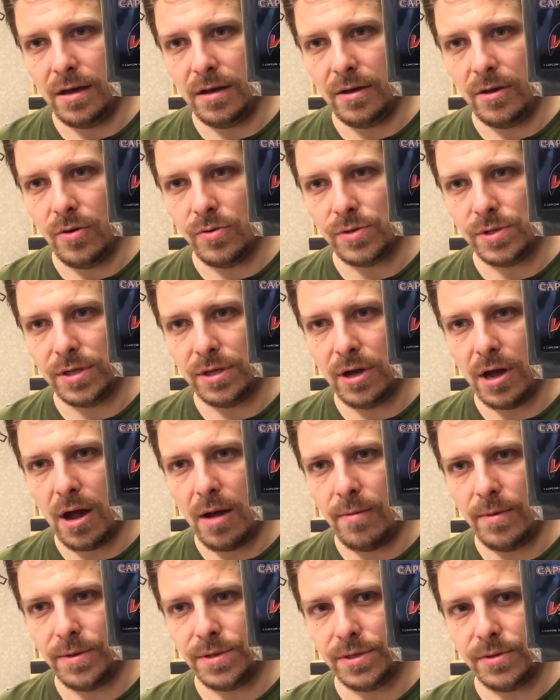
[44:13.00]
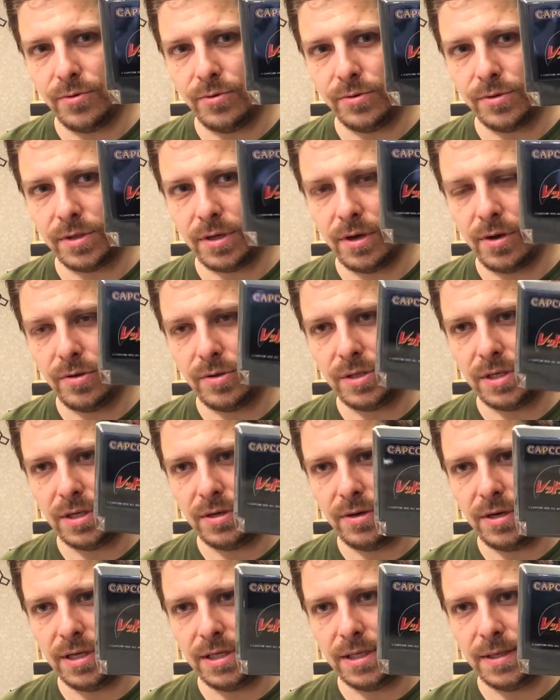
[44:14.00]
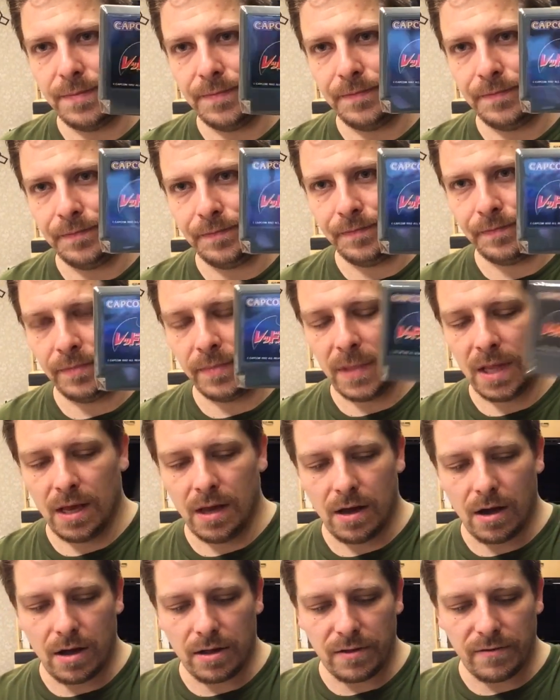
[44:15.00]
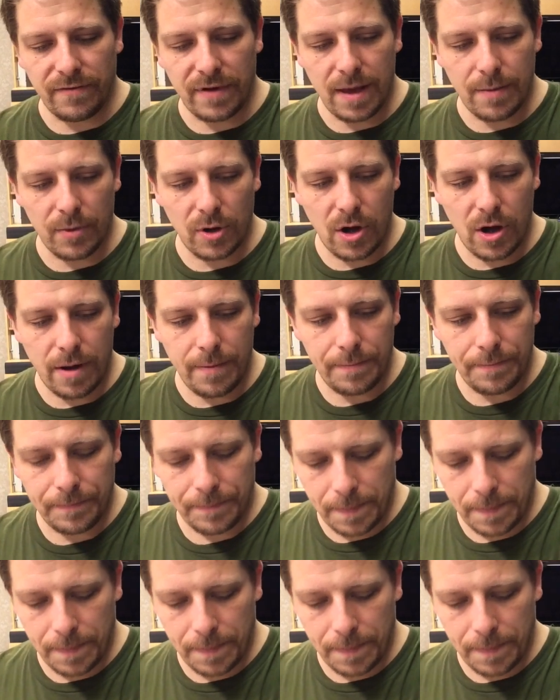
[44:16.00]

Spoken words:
Ghosts and Goblins, Ghouls and Ghosts series on the Famicom.